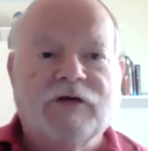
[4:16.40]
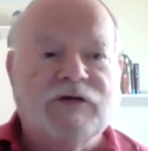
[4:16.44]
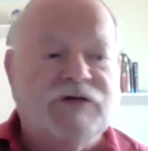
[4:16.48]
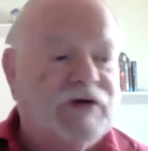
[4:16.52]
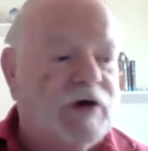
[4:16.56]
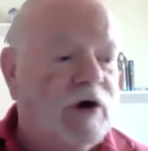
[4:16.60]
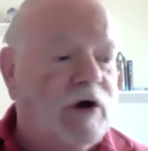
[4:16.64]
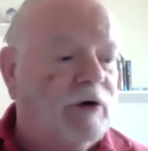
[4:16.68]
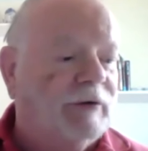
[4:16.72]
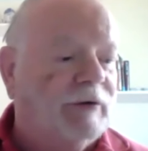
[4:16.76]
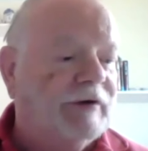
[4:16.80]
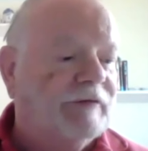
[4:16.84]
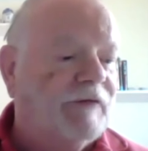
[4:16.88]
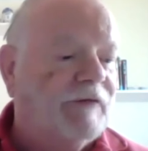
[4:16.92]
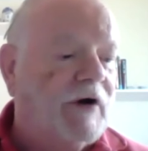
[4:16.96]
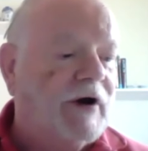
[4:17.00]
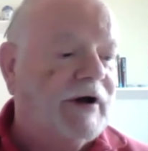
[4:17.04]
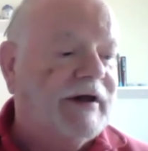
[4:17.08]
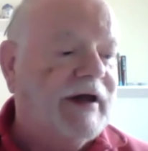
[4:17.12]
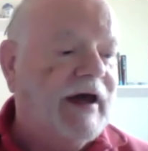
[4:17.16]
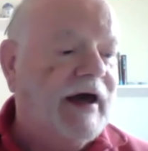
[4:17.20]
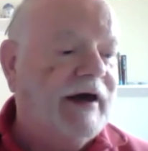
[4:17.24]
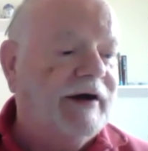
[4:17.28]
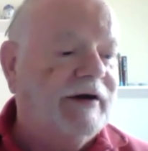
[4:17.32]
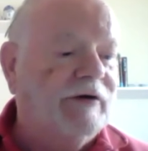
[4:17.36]
So if
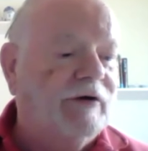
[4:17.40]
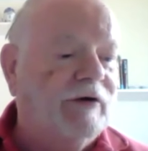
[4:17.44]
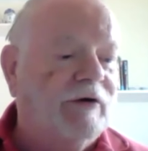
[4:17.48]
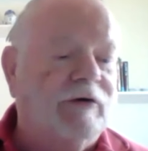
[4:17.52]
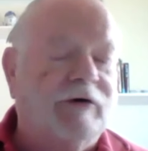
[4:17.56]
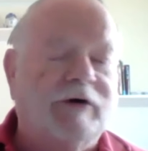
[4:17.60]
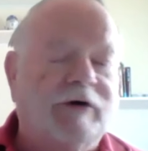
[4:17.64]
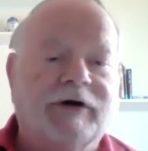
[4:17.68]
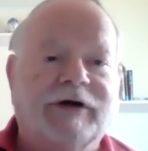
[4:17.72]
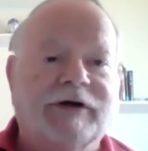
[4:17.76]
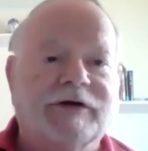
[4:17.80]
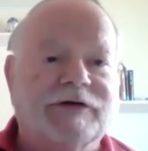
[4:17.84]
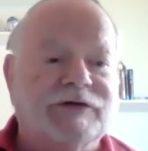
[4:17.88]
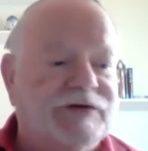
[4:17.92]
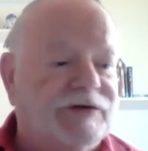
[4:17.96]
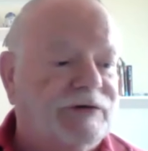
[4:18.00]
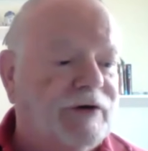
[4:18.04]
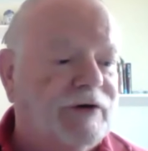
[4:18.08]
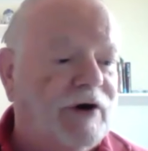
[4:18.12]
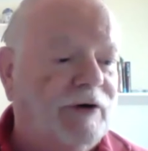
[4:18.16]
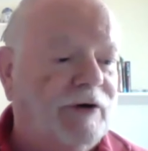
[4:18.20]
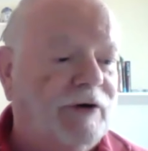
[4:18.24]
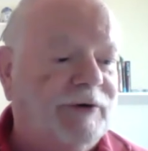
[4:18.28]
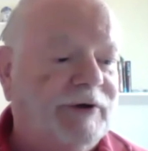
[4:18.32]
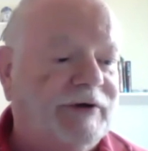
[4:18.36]
our category is
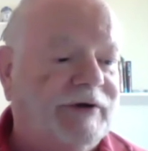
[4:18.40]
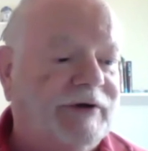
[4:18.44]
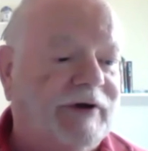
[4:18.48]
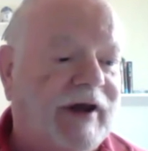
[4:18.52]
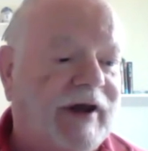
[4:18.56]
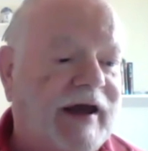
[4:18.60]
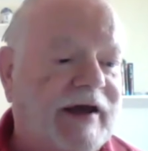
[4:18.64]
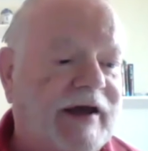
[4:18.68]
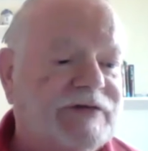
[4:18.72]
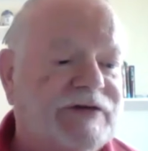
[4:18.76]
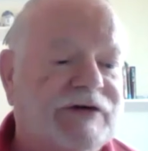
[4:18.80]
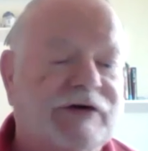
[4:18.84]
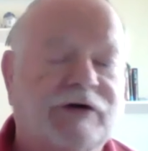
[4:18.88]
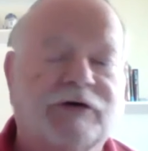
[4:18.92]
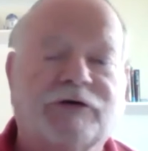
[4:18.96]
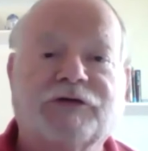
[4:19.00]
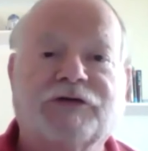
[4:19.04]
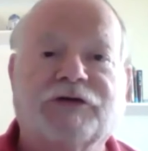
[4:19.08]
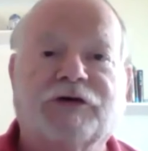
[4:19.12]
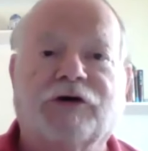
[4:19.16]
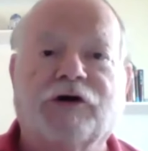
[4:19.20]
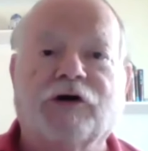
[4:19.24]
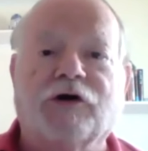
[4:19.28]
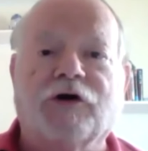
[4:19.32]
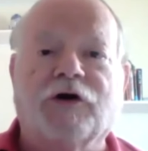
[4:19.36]
noted national
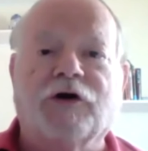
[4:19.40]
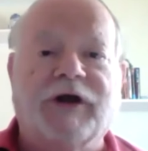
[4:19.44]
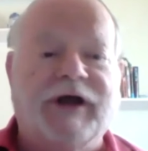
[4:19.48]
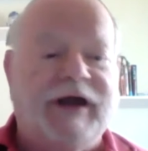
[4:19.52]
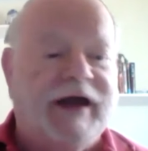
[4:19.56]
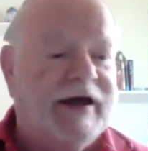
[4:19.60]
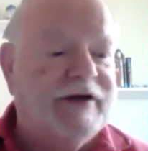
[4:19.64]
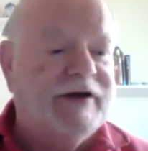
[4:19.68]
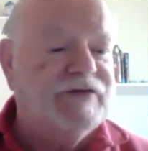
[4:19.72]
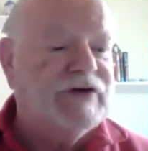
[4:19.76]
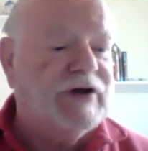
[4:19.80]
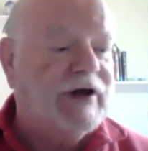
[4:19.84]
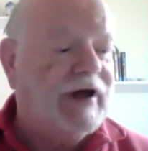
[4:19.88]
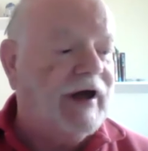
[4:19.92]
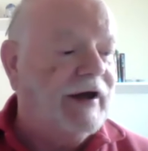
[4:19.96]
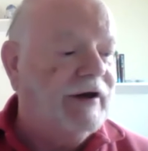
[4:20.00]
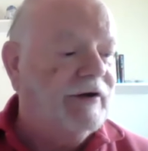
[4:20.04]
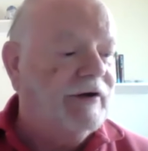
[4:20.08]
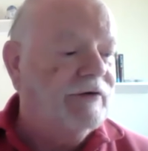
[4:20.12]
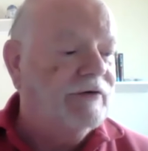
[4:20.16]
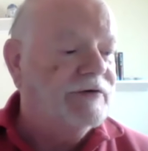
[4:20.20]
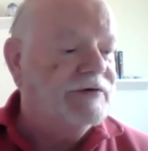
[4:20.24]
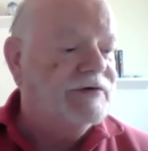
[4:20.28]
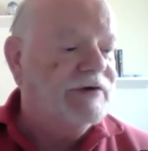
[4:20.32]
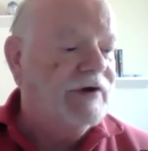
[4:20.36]
security
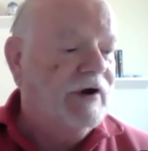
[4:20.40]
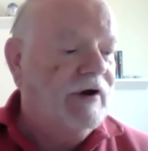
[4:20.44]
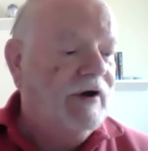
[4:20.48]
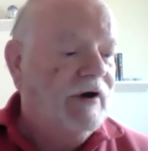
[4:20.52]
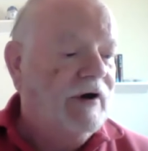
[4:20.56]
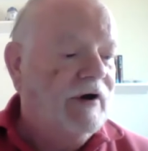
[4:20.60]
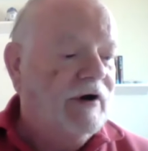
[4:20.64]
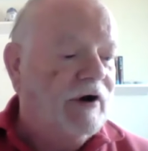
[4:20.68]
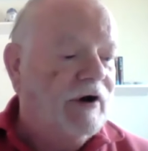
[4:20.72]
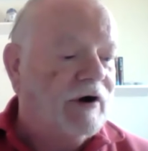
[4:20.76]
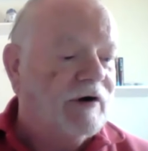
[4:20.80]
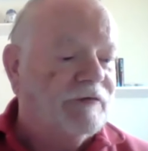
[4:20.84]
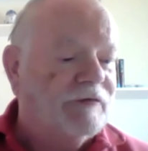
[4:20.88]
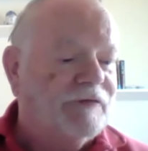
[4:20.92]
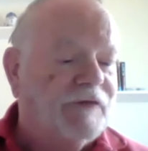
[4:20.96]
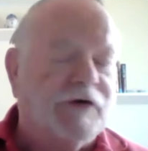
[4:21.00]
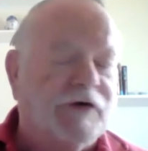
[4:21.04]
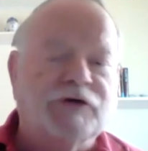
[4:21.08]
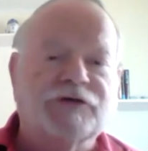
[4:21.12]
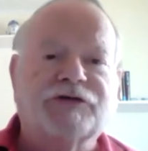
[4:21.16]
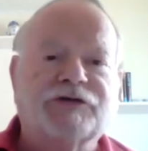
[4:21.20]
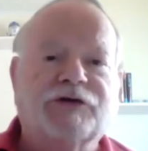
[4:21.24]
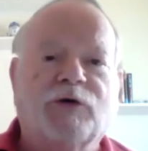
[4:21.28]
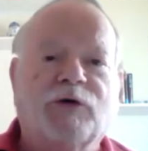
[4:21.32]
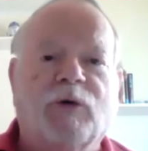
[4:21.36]
educators, our
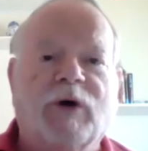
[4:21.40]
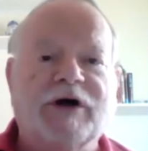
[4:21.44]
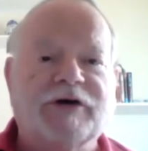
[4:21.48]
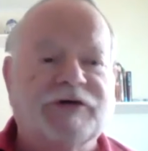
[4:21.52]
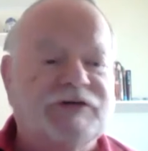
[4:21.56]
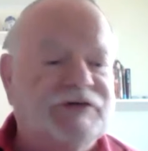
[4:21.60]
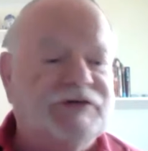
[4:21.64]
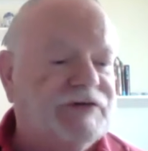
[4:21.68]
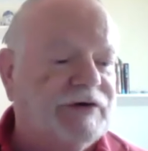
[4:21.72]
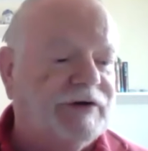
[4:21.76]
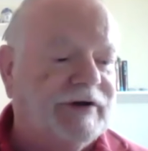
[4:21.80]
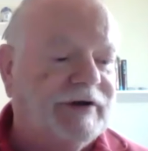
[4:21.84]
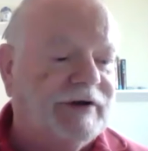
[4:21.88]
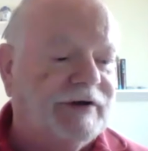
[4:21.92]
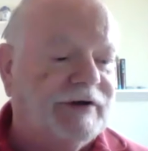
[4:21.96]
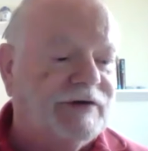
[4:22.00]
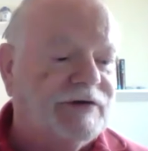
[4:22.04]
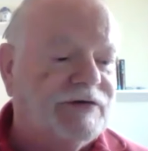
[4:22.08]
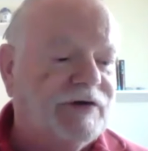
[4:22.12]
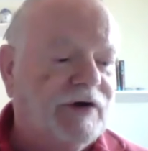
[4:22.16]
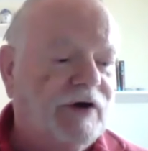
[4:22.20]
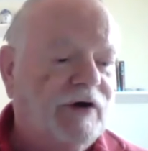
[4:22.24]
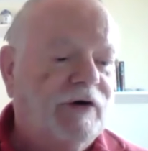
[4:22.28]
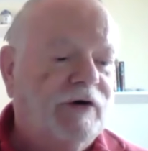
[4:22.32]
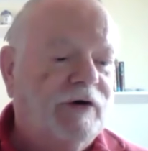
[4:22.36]
first question
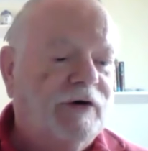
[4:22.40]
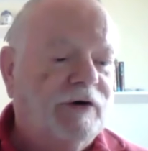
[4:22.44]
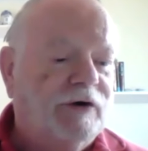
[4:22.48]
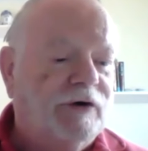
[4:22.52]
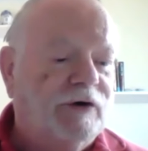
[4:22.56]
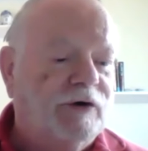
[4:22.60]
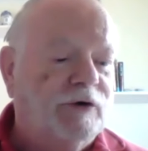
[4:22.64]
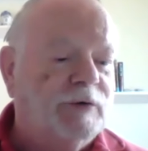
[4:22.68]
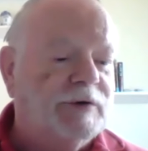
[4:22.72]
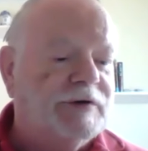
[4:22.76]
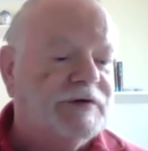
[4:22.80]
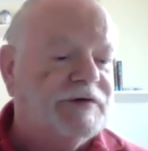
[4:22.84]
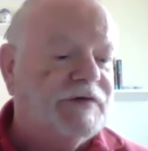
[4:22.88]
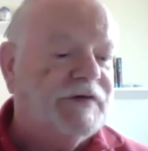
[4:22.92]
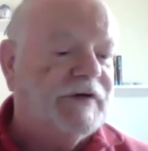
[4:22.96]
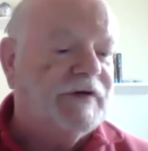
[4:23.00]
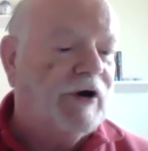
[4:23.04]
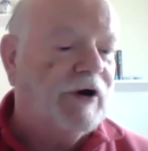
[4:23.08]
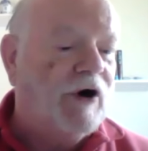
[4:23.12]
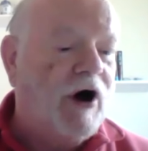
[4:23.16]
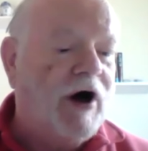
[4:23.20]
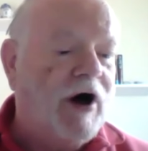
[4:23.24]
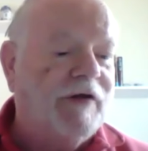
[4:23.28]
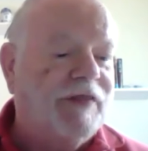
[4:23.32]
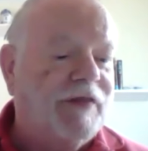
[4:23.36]
is, who is
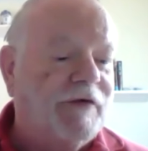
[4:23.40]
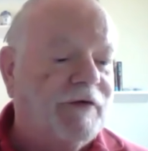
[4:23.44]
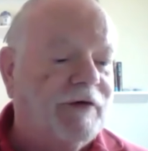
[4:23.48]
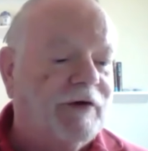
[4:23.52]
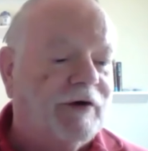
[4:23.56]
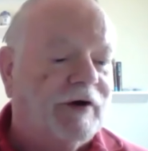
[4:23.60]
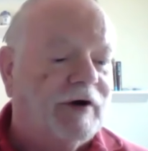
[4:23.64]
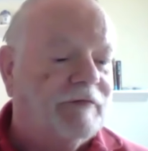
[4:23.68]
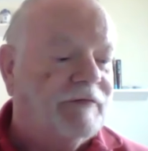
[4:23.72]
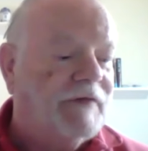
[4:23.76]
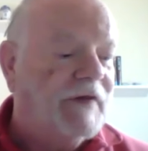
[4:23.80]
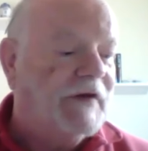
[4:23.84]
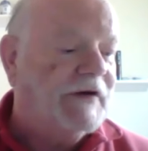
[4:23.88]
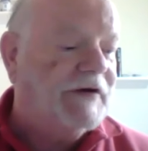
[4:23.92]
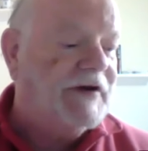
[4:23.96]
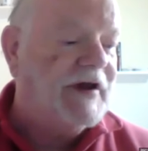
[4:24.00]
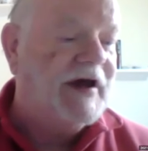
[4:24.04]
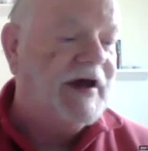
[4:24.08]
the author of The